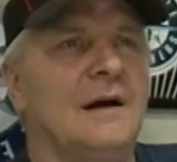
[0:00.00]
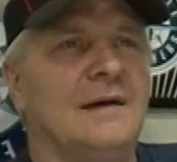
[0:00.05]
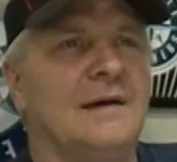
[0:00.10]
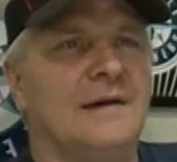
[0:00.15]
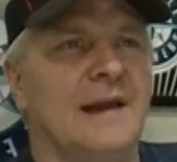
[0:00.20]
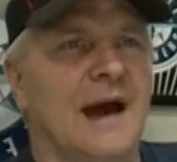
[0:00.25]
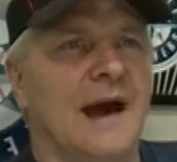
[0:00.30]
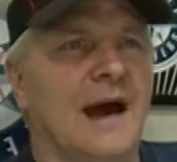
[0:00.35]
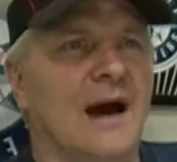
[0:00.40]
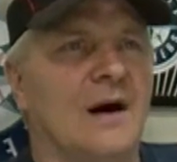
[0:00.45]

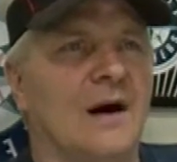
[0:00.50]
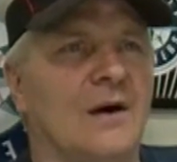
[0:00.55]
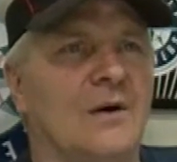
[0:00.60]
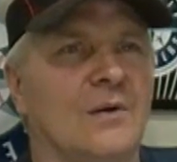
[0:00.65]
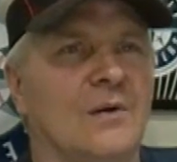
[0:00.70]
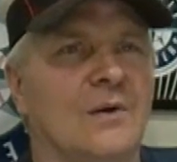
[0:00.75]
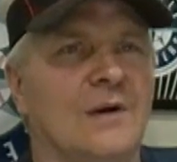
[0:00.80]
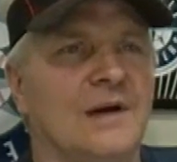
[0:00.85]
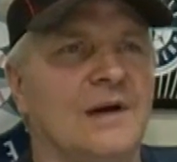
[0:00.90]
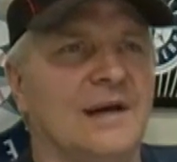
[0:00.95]

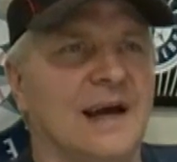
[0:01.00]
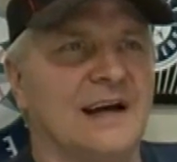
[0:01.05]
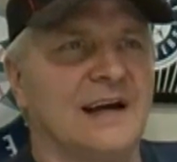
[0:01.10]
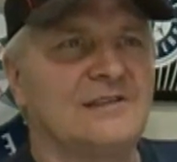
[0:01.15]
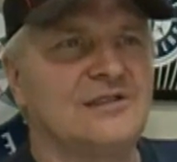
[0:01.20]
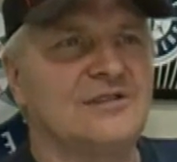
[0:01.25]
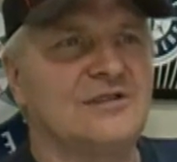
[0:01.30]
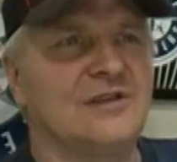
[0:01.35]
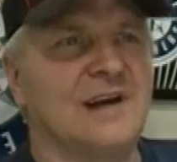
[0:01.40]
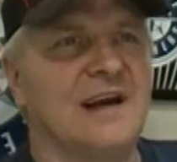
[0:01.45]
Now,
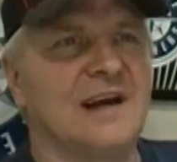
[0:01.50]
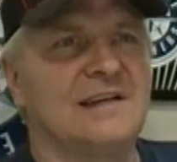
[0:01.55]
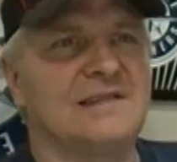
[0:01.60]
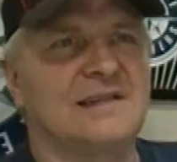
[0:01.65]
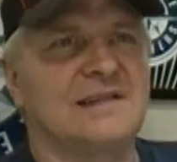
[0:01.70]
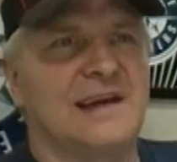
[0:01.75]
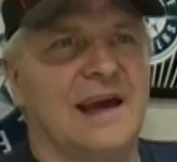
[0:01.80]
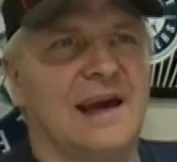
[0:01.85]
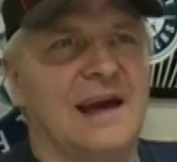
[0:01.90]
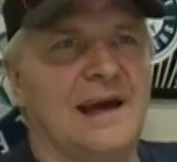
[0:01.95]

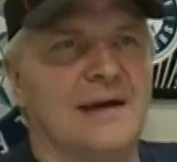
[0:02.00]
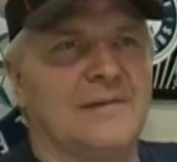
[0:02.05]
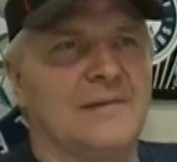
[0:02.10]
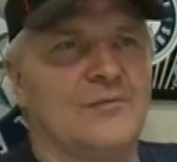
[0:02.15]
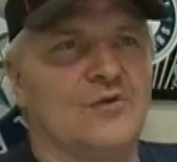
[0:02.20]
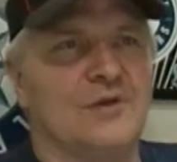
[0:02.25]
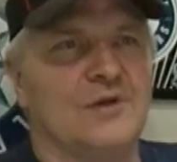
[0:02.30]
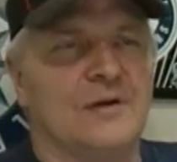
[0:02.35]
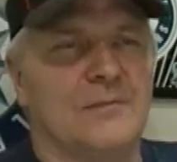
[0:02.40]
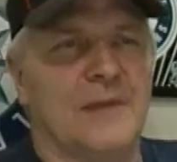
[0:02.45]
yesterday's
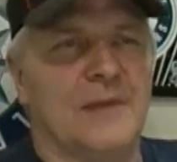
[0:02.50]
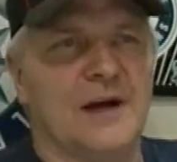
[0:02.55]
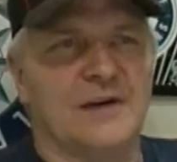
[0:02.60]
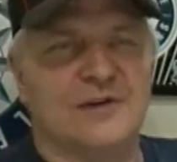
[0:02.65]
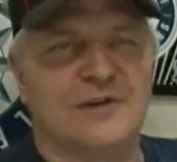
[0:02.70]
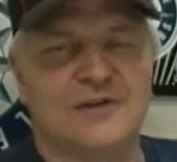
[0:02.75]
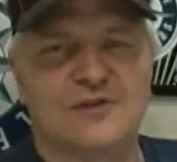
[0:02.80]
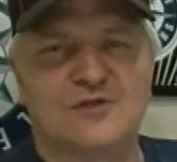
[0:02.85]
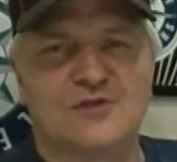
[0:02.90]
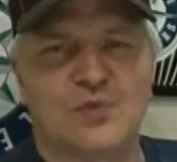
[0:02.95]
game, when the
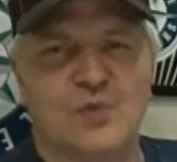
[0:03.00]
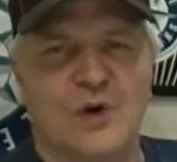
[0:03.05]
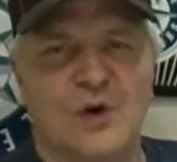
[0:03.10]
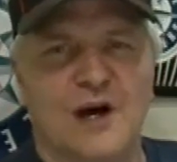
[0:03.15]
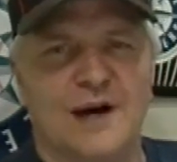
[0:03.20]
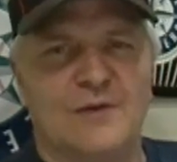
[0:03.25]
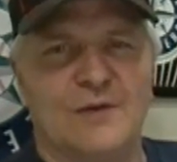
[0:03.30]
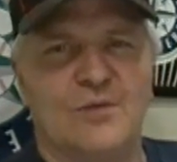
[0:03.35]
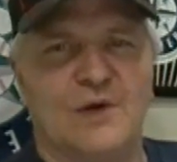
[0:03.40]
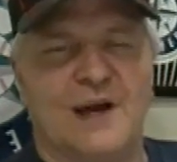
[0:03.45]
Mariners
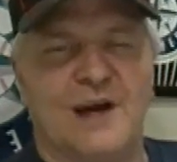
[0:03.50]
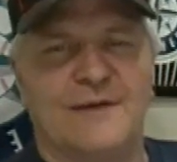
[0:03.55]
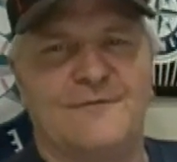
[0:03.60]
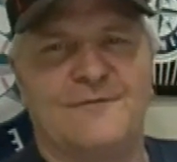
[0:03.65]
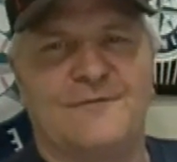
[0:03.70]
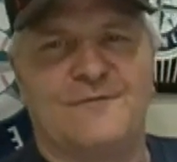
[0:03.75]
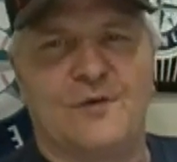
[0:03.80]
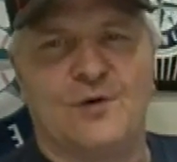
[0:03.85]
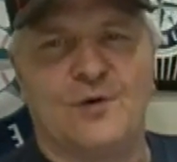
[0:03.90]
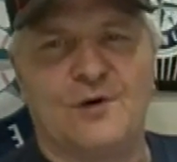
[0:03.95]
won, we had
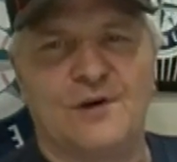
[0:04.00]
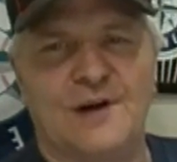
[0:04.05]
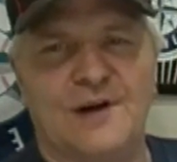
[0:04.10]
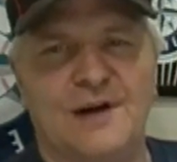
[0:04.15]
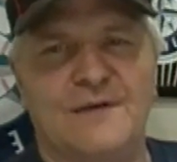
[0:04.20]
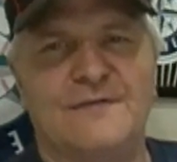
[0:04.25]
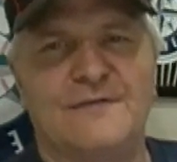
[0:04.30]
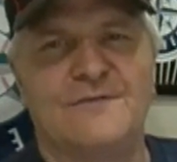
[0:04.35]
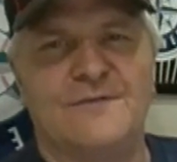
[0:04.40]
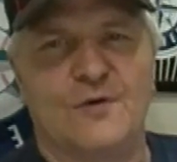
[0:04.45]

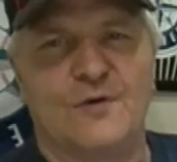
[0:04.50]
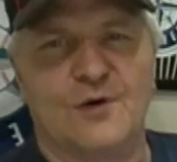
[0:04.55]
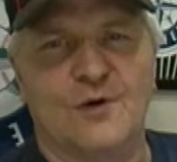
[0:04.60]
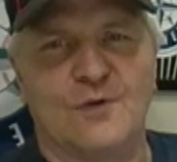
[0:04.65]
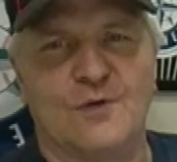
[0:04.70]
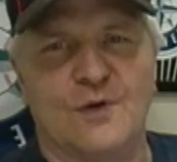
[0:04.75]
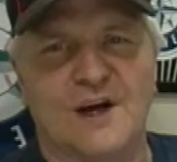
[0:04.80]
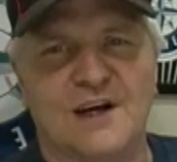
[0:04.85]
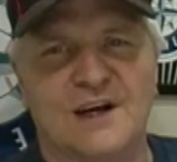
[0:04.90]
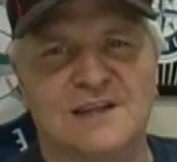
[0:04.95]

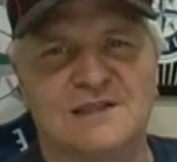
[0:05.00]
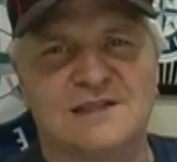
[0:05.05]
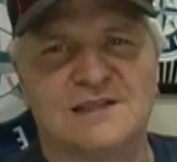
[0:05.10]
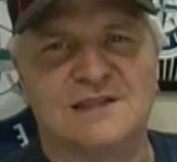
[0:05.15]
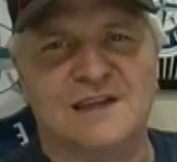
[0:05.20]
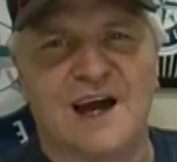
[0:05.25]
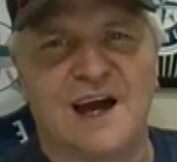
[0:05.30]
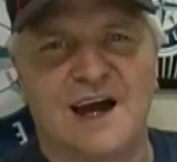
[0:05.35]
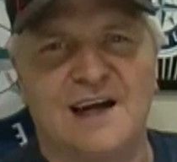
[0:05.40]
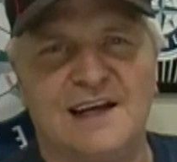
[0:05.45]
four
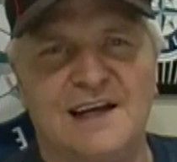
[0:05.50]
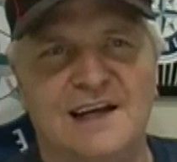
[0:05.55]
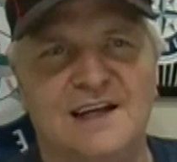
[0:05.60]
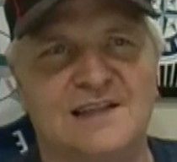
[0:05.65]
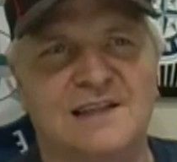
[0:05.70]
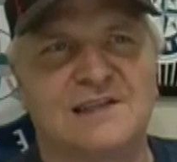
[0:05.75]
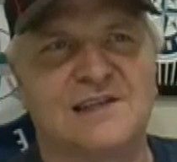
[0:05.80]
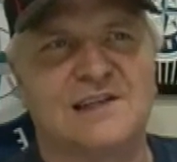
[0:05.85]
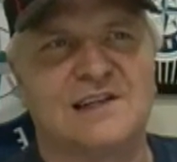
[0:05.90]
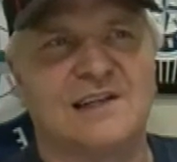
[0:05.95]
runs, 9
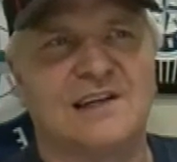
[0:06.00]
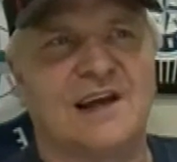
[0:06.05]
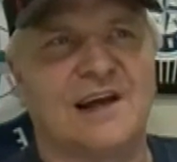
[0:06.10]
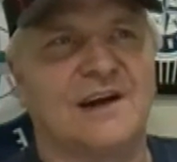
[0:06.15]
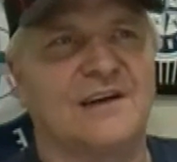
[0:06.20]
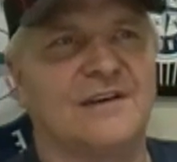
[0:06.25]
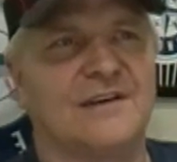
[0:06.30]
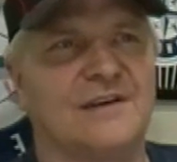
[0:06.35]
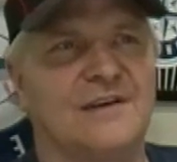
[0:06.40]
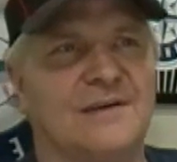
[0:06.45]
hits, and an
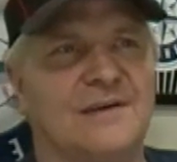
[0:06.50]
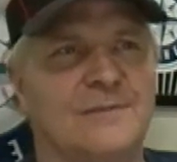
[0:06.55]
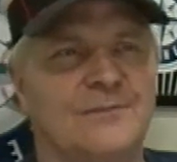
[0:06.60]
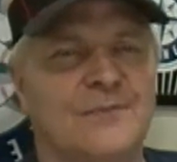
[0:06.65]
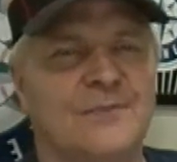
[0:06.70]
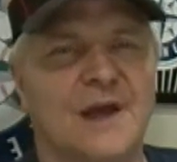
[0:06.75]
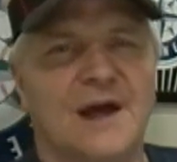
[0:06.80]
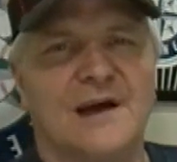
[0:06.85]
error.